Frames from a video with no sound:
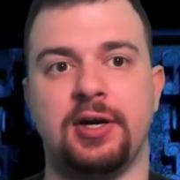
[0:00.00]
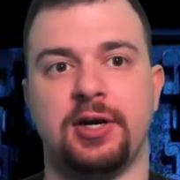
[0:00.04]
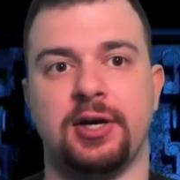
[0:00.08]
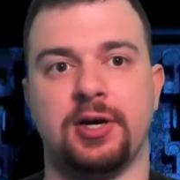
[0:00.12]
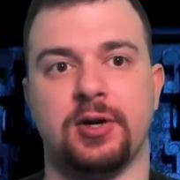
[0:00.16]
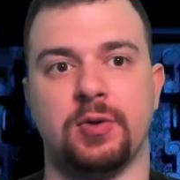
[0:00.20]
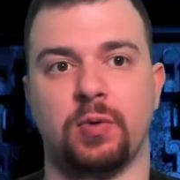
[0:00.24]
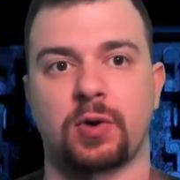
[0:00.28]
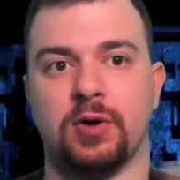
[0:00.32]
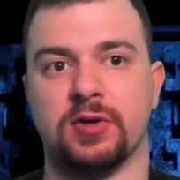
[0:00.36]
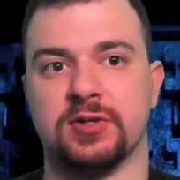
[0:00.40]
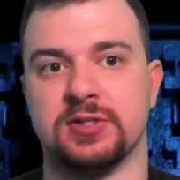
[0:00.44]

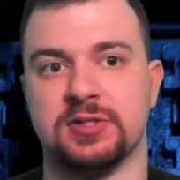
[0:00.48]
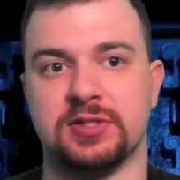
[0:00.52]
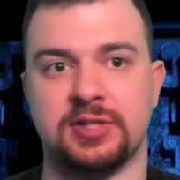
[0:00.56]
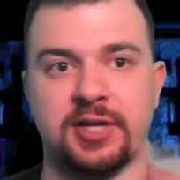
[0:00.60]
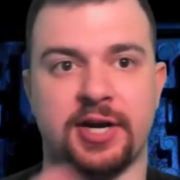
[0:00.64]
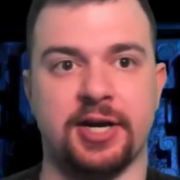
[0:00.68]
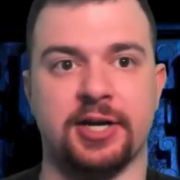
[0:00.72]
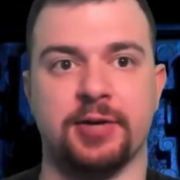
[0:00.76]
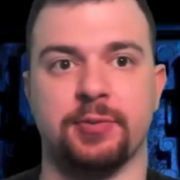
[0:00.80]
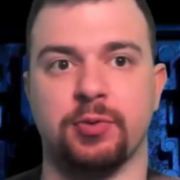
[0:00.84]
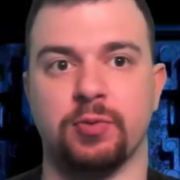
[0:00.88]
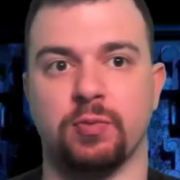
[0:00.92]
It works in
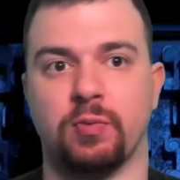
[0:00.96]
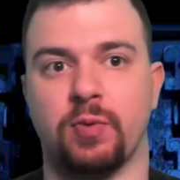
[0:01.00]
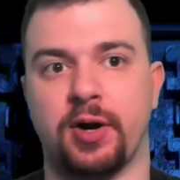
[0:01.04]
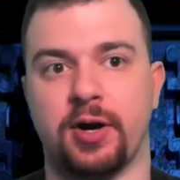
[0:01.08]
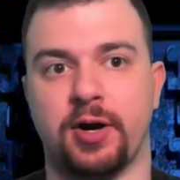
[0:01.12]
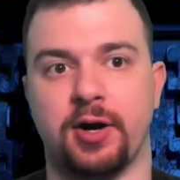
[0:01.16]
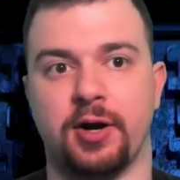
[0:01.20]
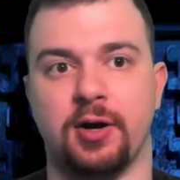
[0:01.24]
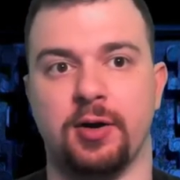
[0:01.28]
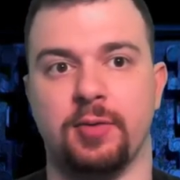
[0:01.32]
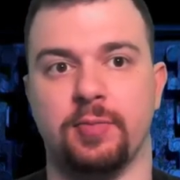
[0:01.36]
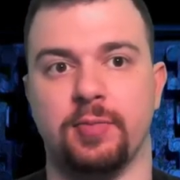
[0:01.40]
tandem with
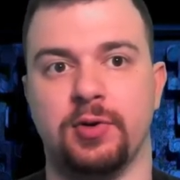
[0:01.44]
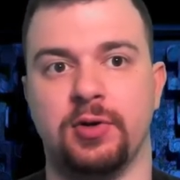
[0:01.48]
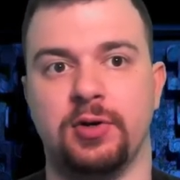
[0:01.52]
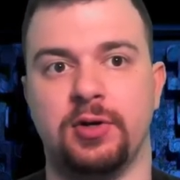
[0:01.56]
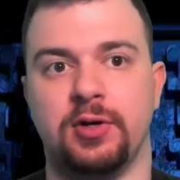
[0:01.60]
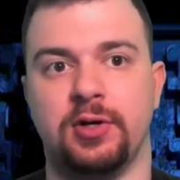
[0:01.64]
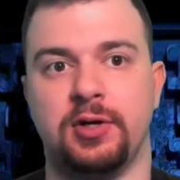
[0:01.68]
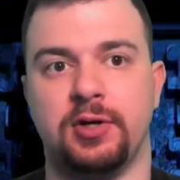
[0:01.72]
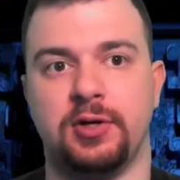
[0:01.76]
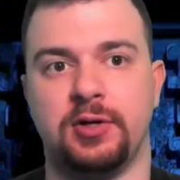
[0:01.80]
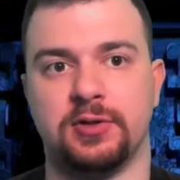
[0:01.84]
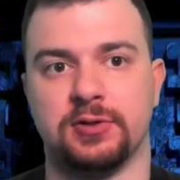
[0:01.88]
RAM.
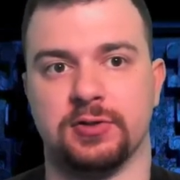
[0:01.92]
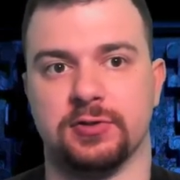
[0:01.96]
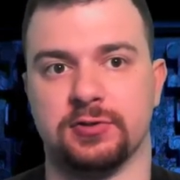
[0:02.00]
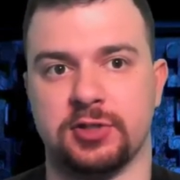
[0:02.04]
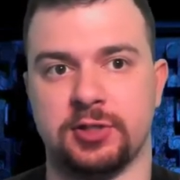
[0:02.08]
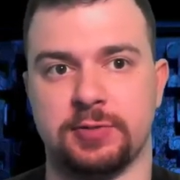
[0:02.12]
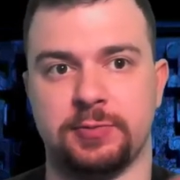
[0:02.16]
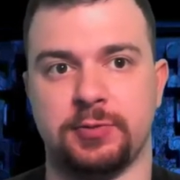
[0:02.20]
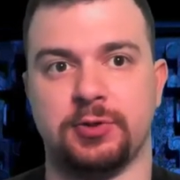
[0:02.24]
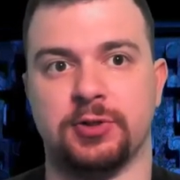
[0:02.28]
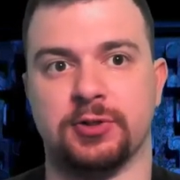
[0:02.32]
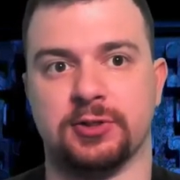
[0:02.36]
The
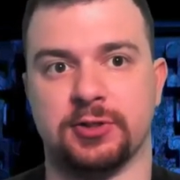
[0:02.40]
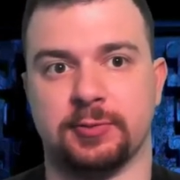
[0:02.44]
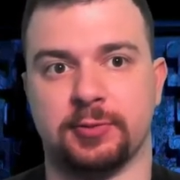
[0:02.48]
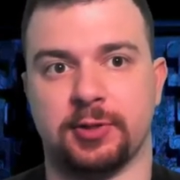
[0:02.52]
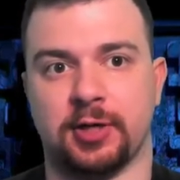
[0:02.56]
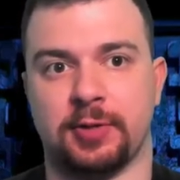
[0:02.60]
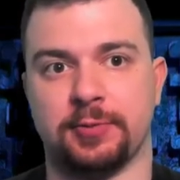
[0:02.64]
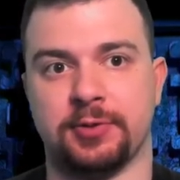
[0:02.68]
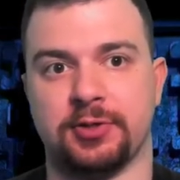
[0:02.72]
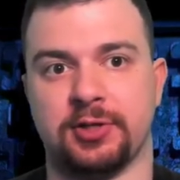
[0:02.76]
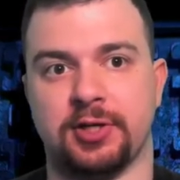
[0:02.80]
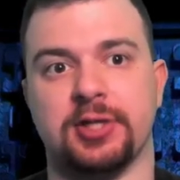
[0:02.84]
CPU does some
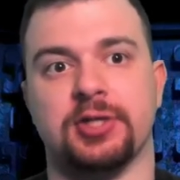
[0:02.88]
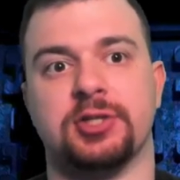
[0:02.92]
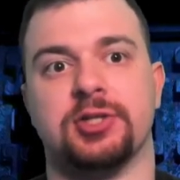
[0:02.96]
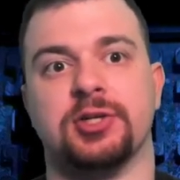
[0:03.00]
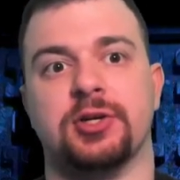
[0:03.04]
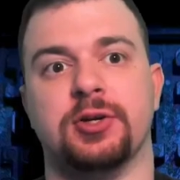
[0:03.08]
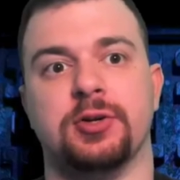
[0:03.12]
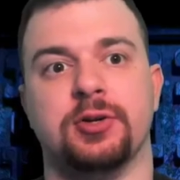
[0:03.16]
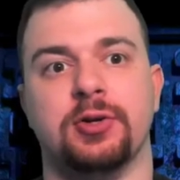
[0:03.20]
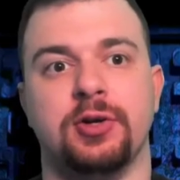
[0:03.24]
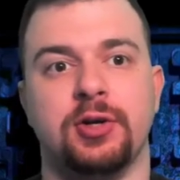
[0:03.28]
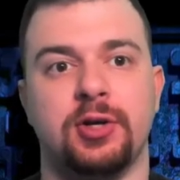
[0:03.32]

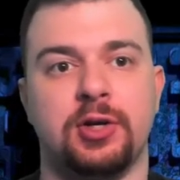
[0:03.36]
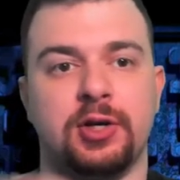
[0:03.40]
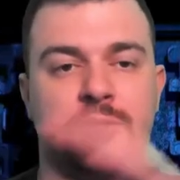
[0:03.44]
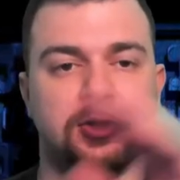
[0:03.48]
computation,